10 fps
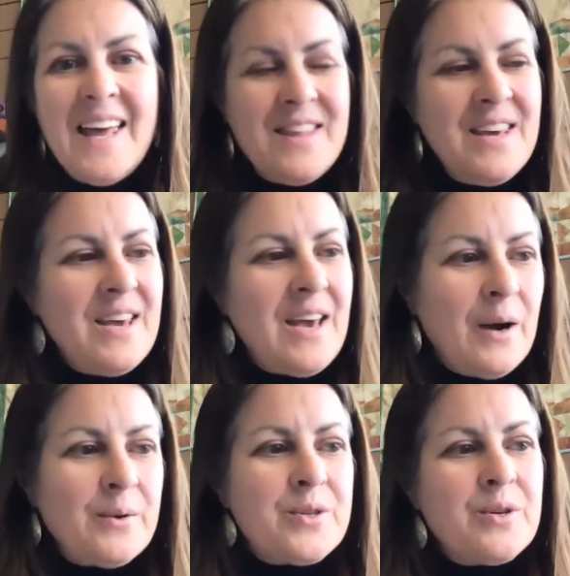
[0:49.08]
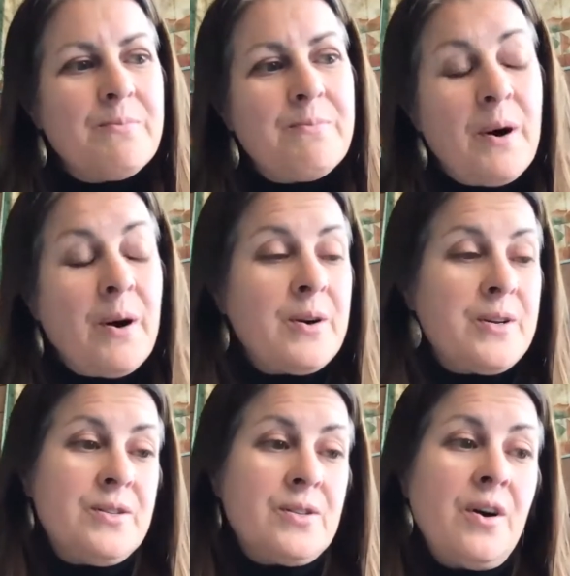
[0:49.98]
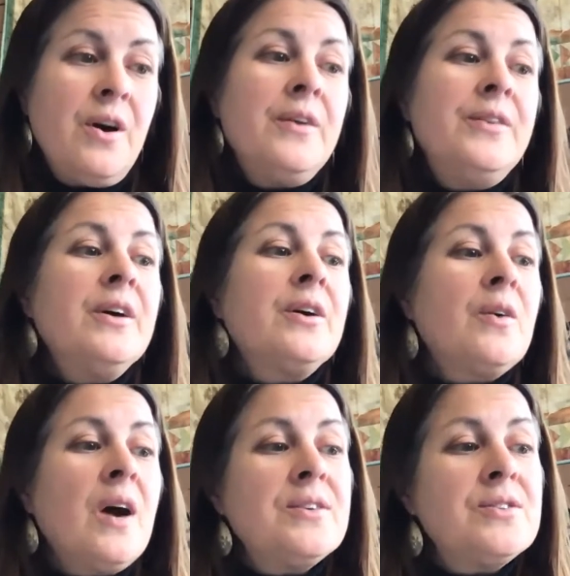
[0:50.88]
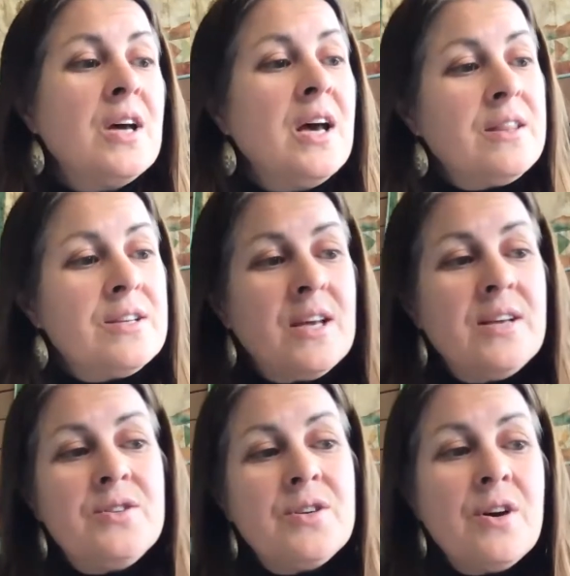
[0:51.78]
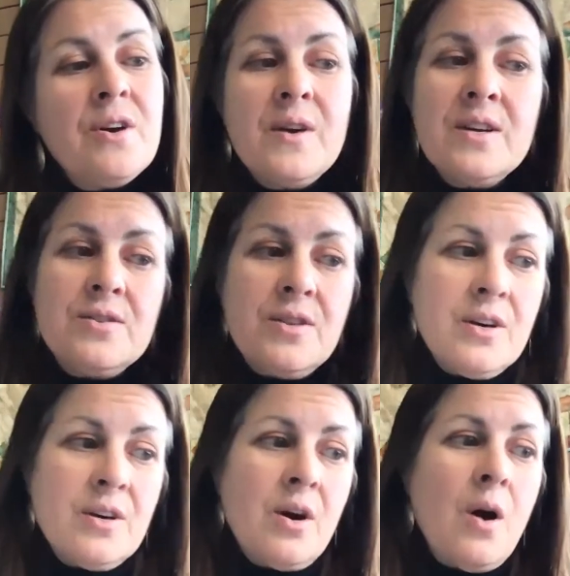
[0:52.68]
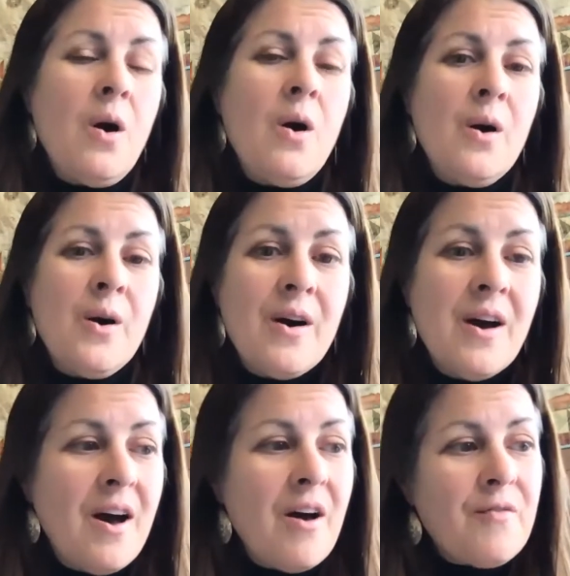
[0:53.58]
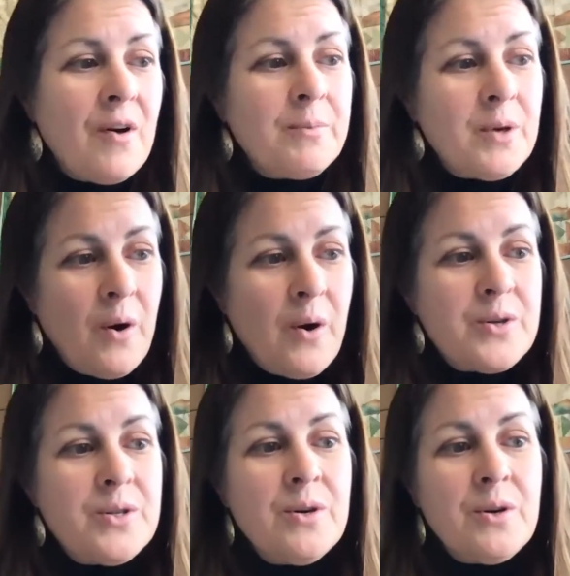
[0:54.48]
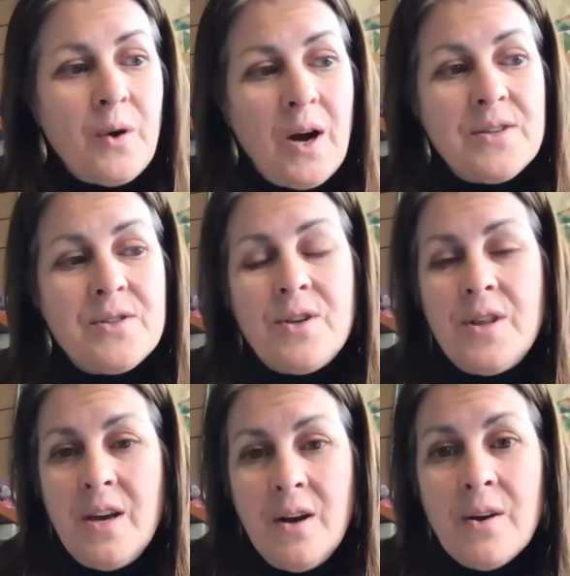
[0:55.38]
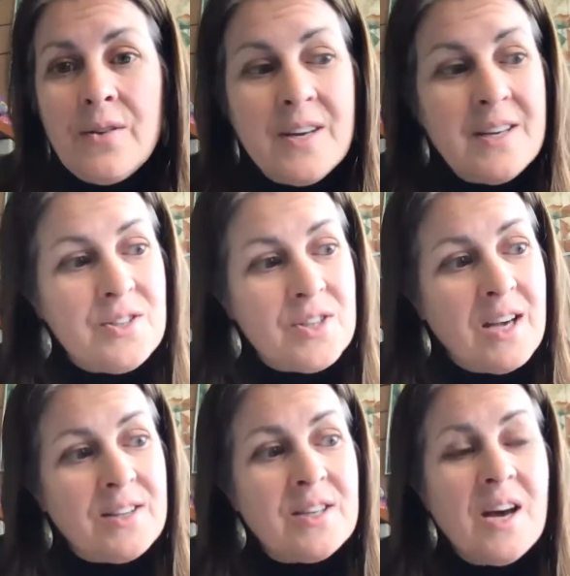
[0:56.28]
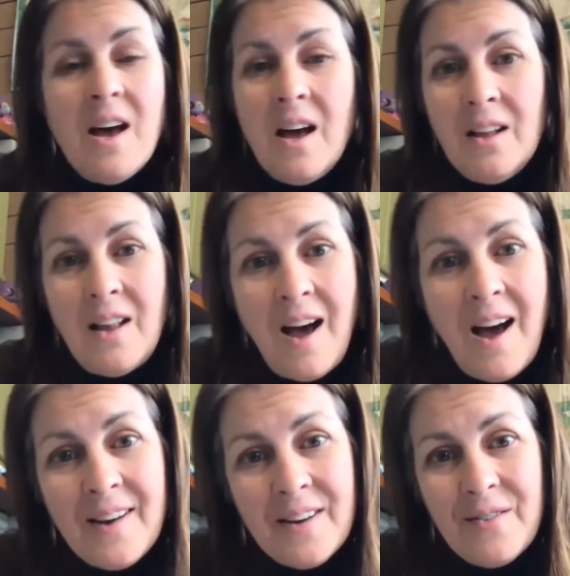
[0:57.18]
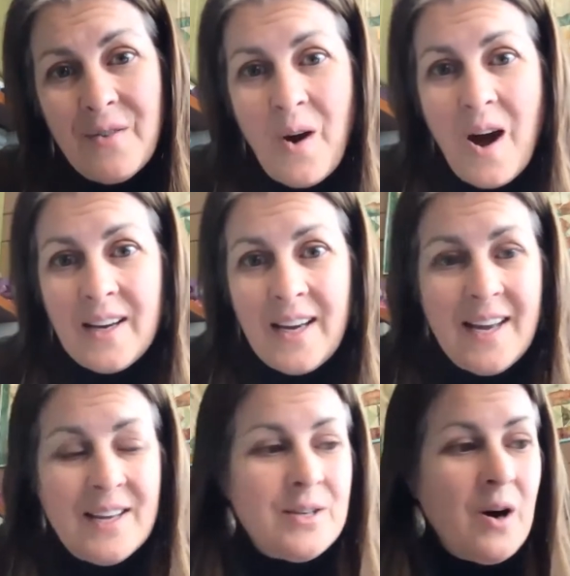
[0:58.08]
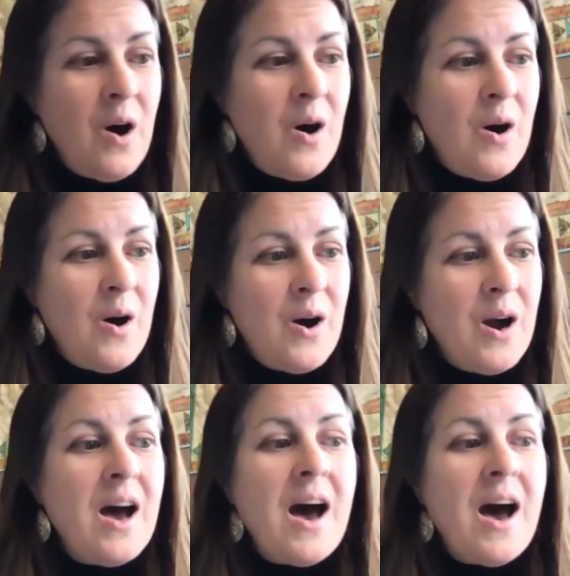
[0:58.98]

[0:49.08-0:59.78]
The outer part is called the crust, the center is the core. From core to crust, the earth is just a lot of rock and ore.